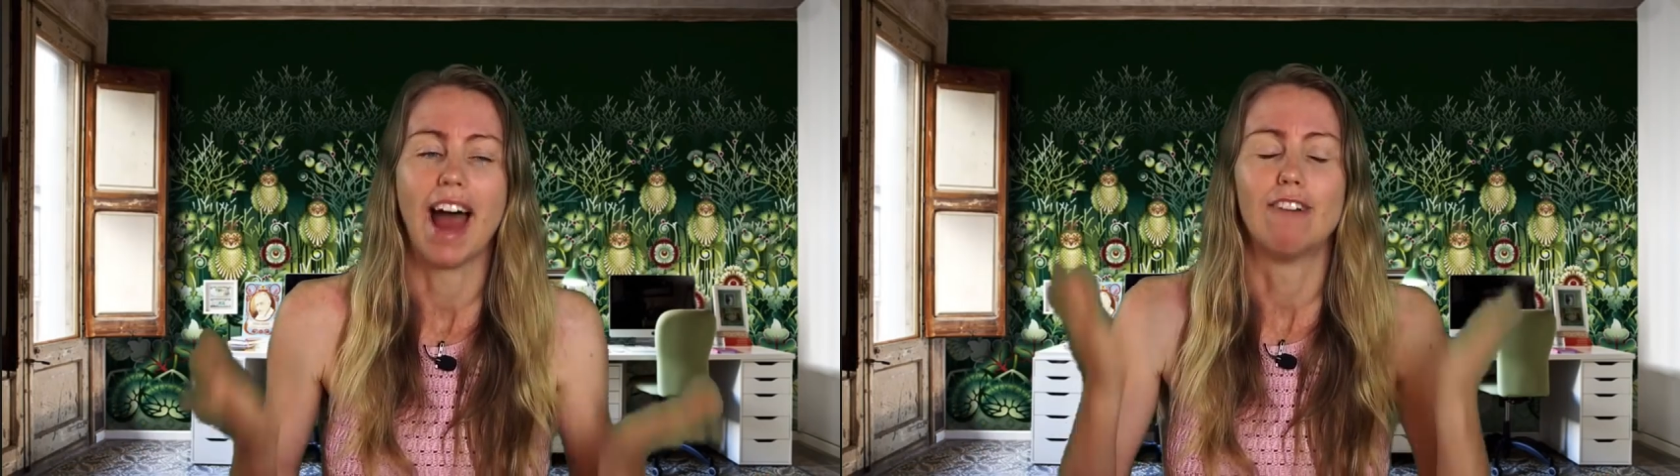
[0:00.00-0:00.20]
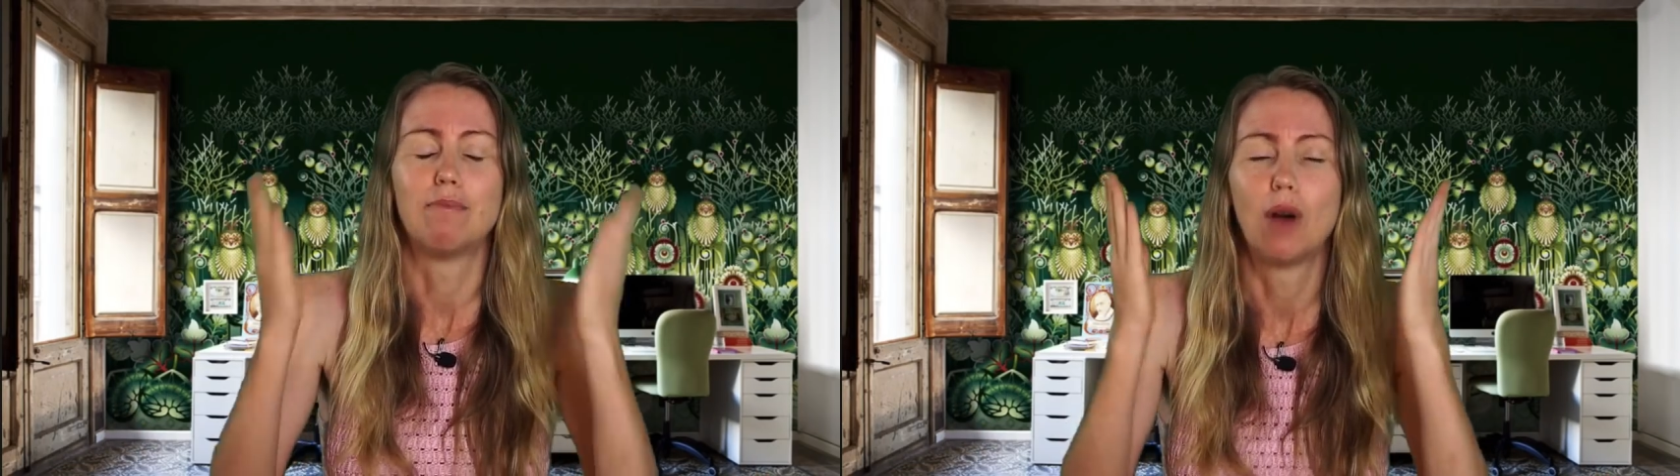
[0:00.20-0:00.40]

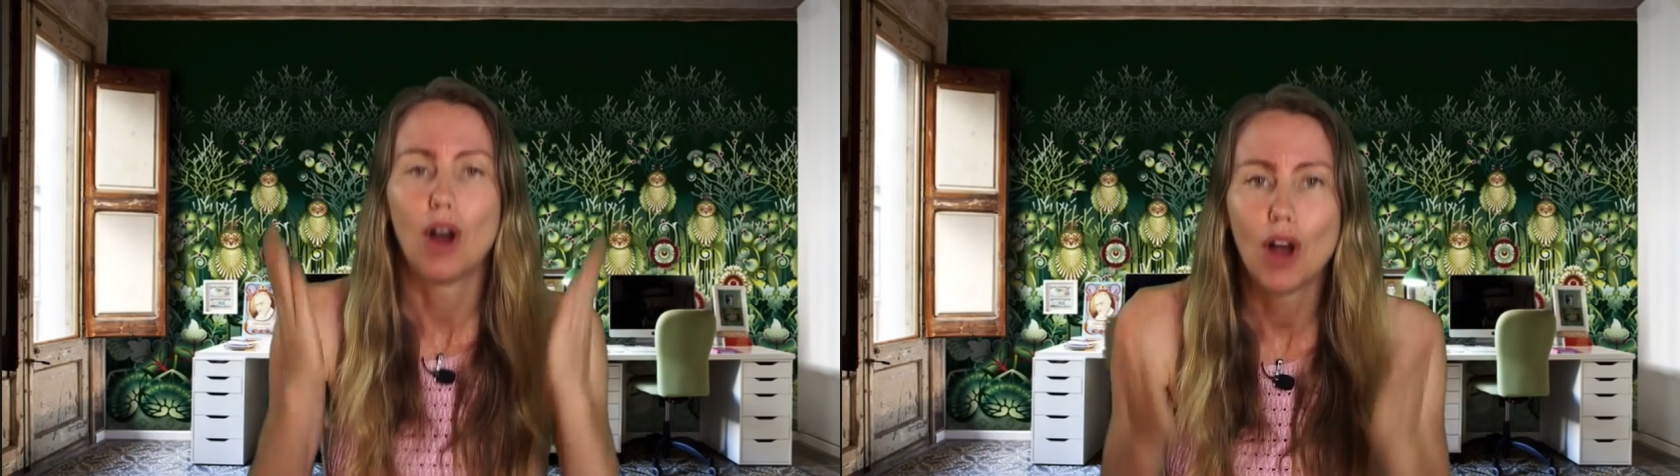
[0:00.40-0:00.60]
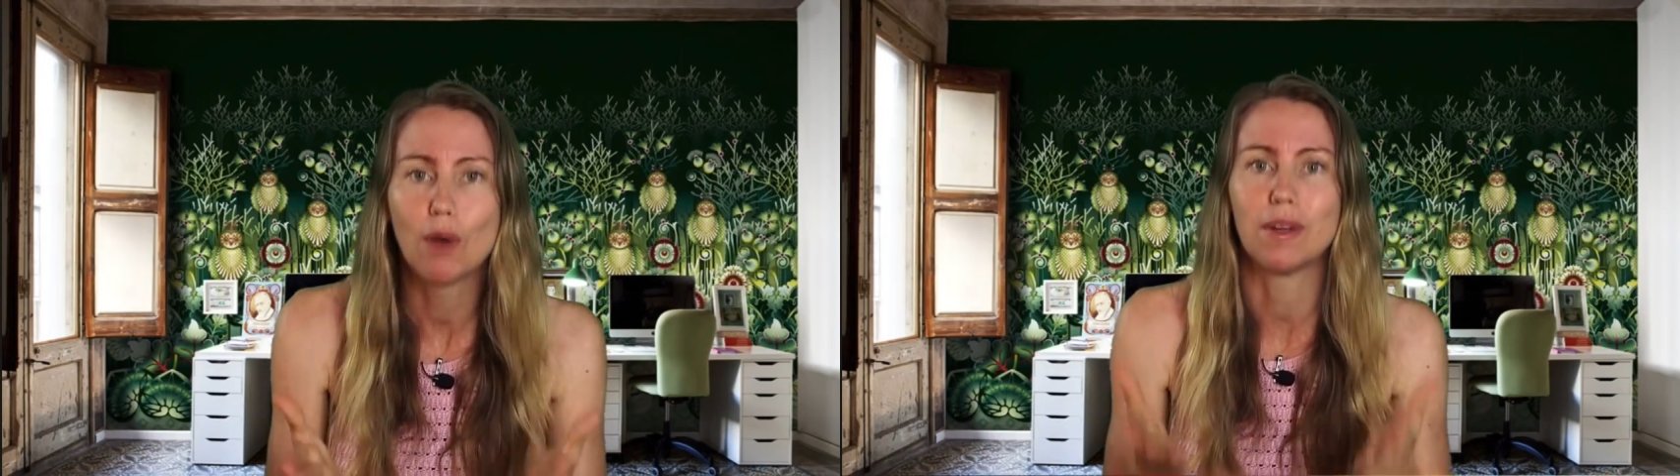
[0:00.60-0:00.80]
have
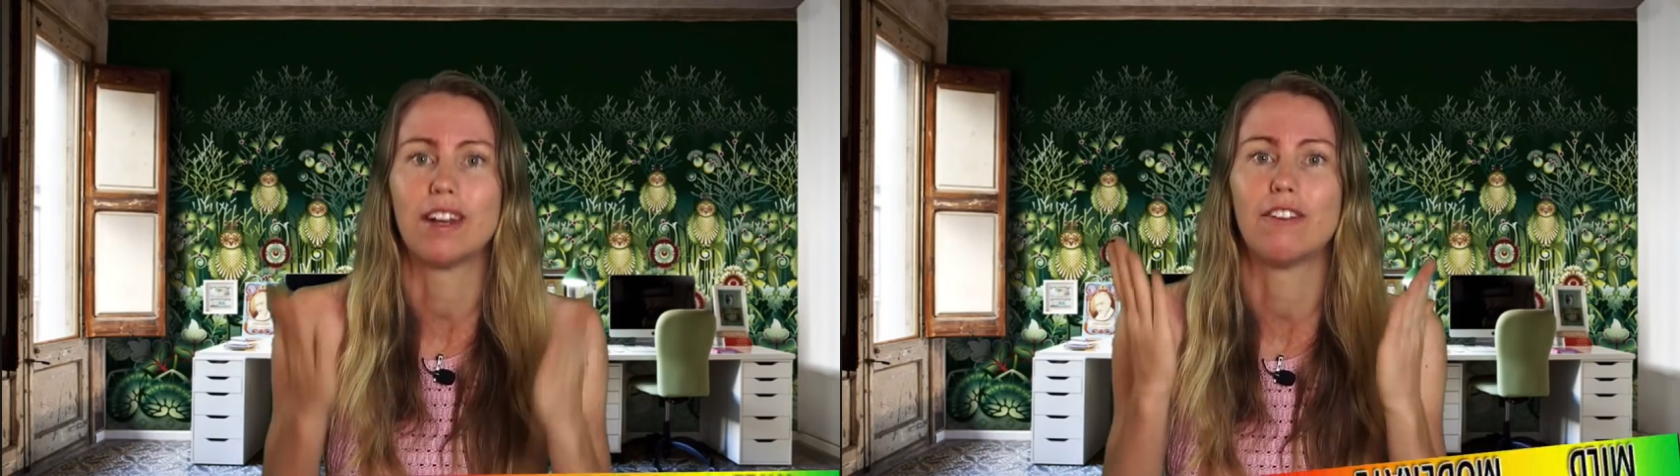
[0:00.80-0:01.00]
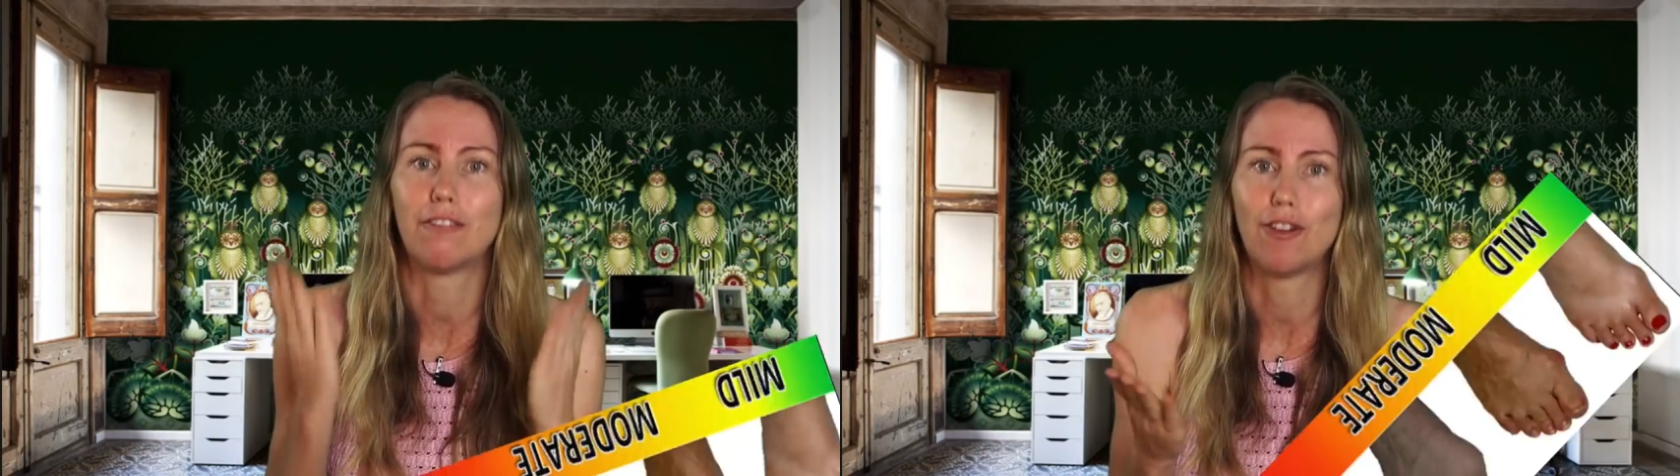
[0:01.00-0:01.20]

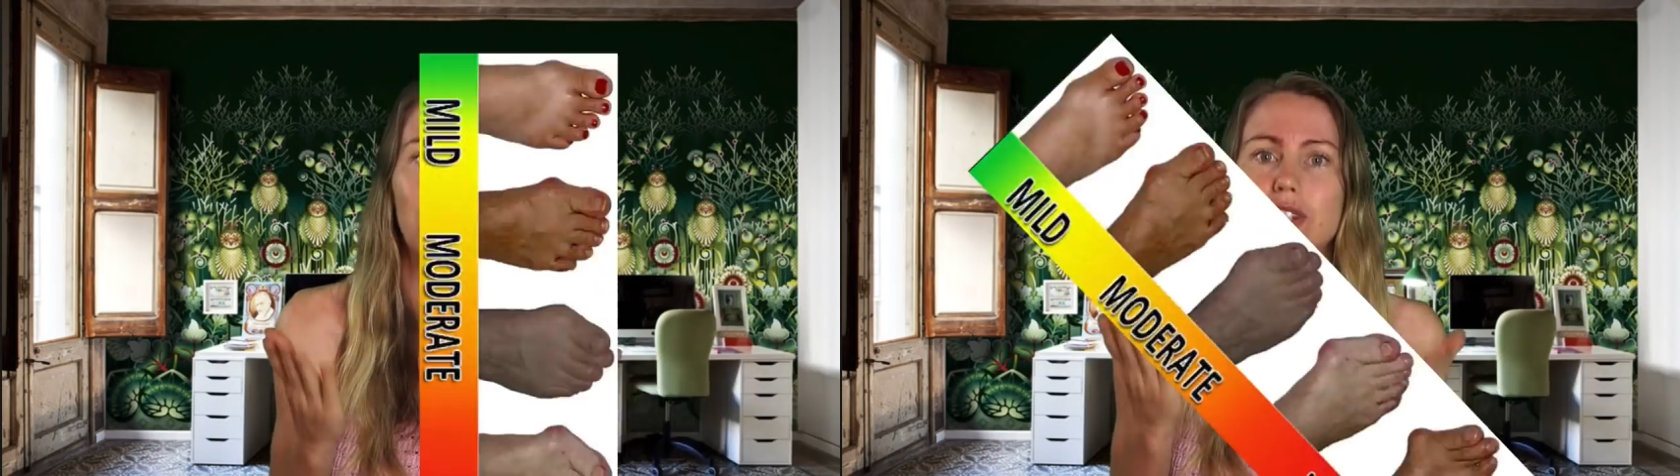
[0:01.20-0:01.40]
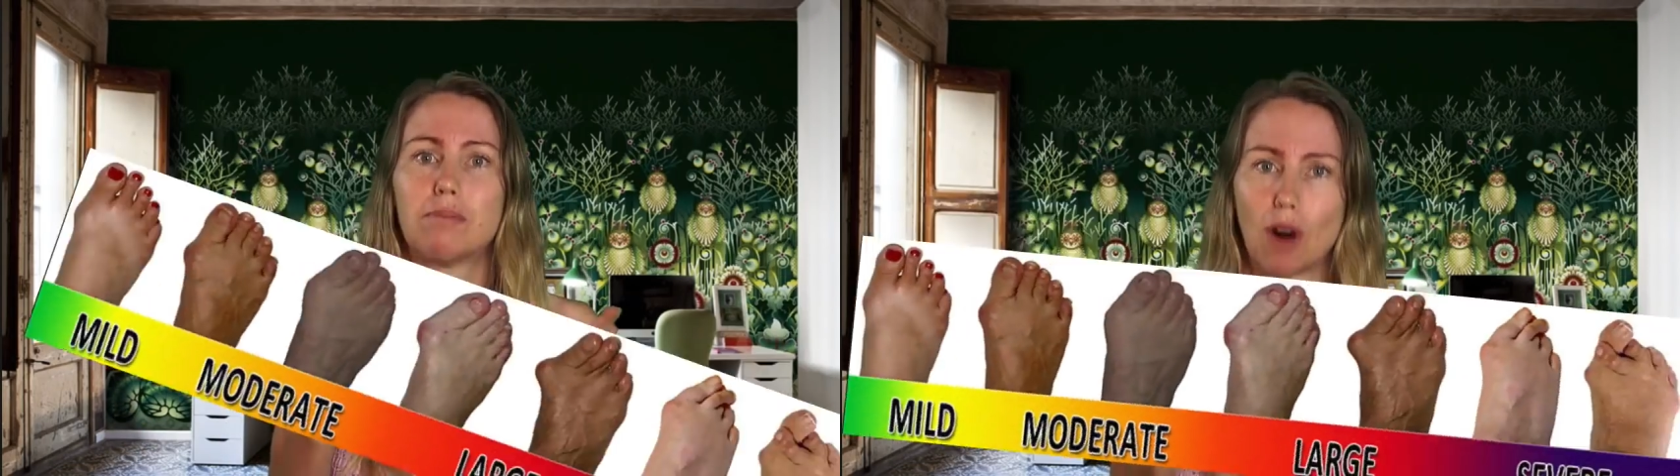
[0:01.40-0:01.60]
permanent
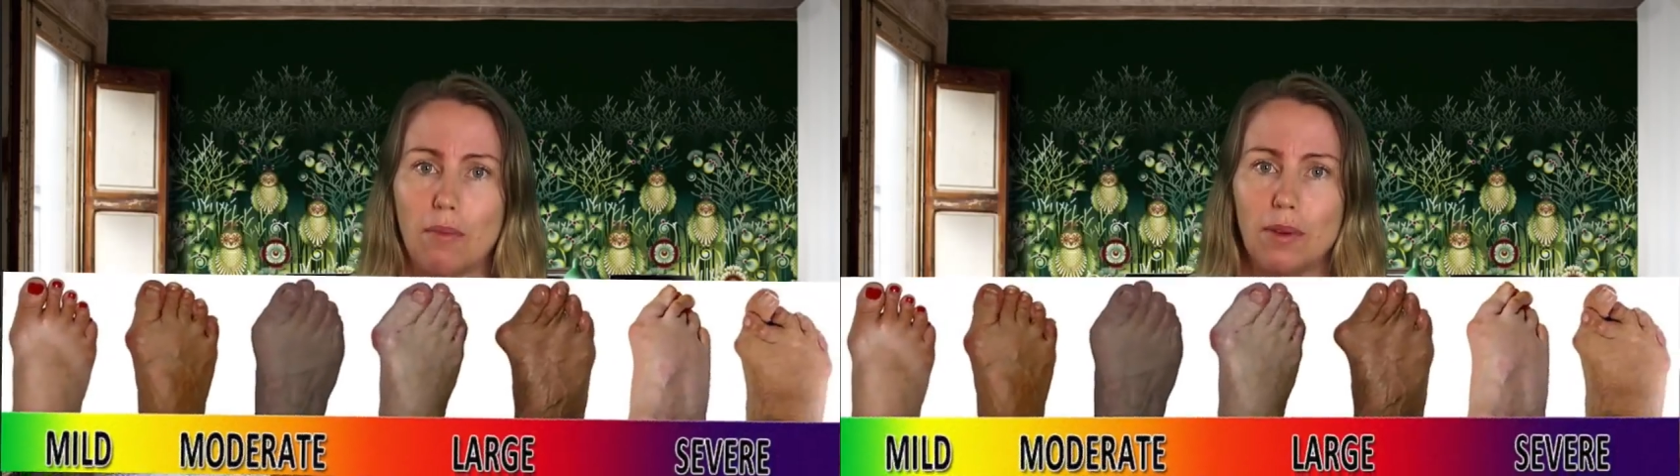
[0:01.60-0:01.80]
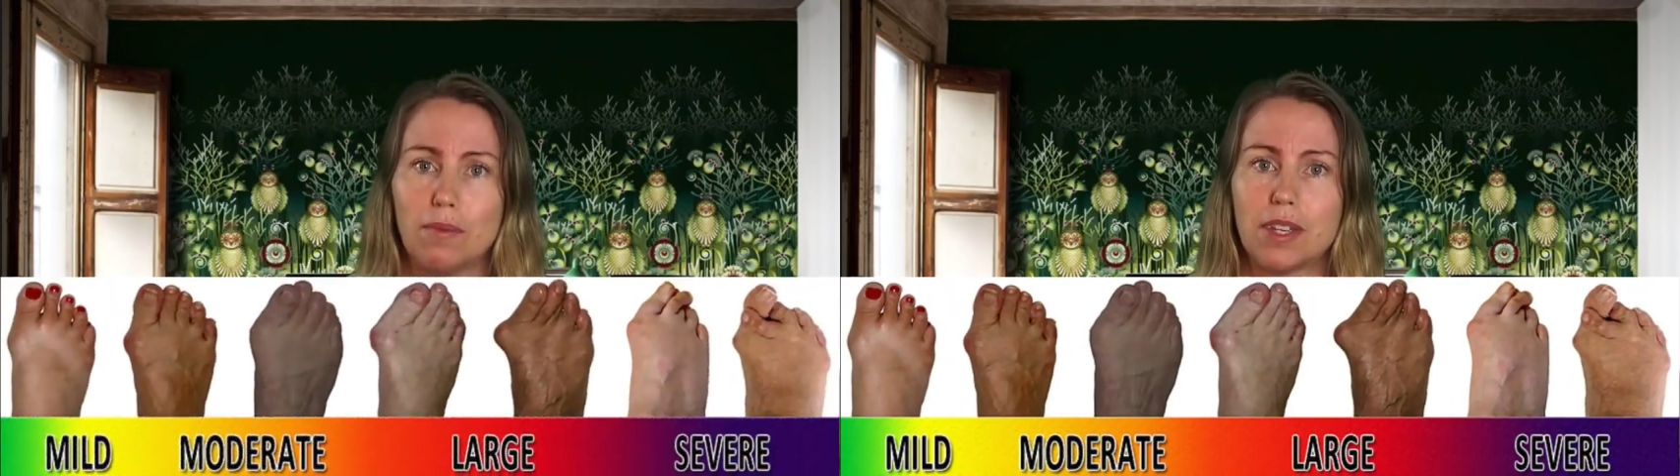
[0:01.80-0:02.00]
foot
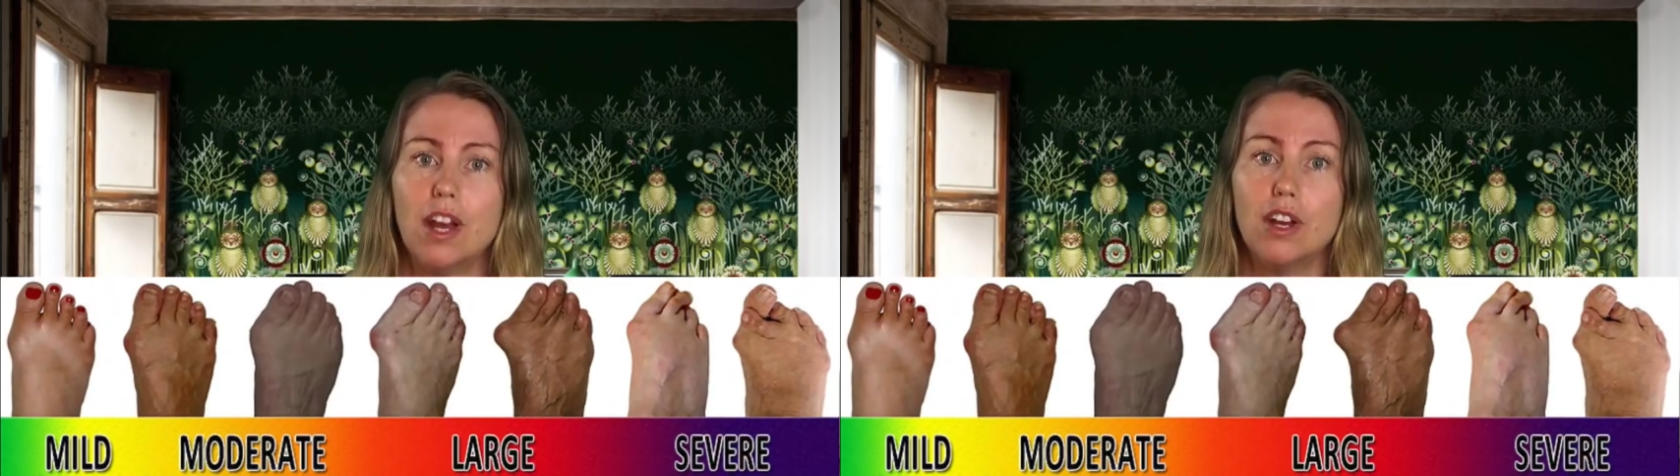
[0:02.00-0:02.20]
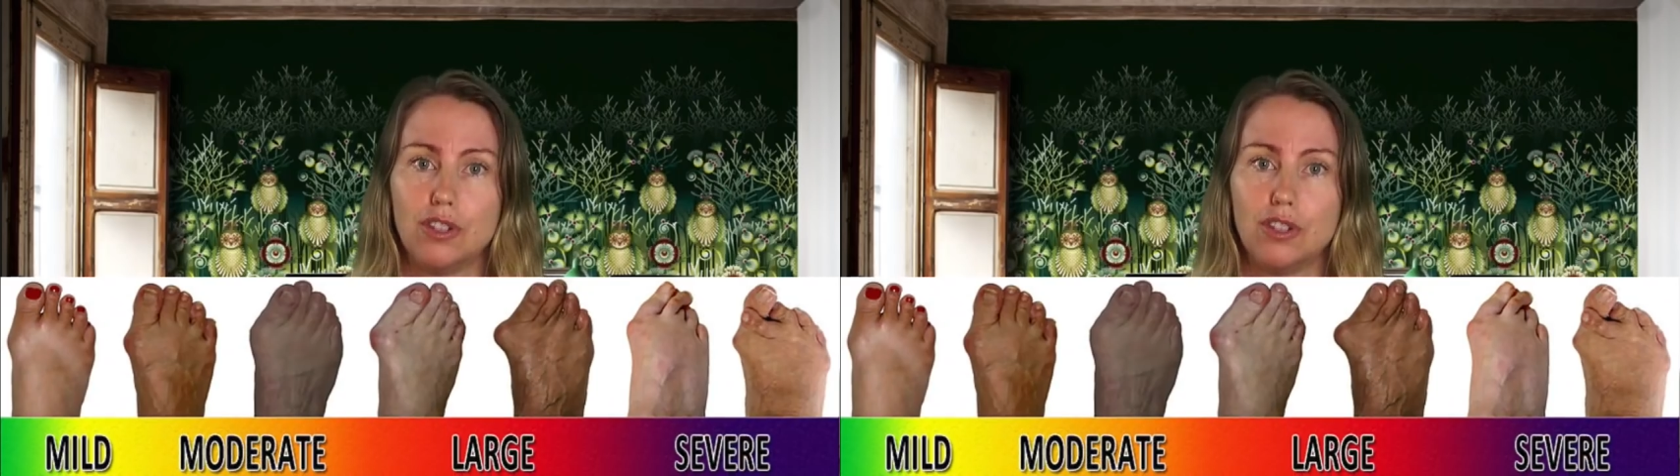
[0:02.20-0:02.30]
problems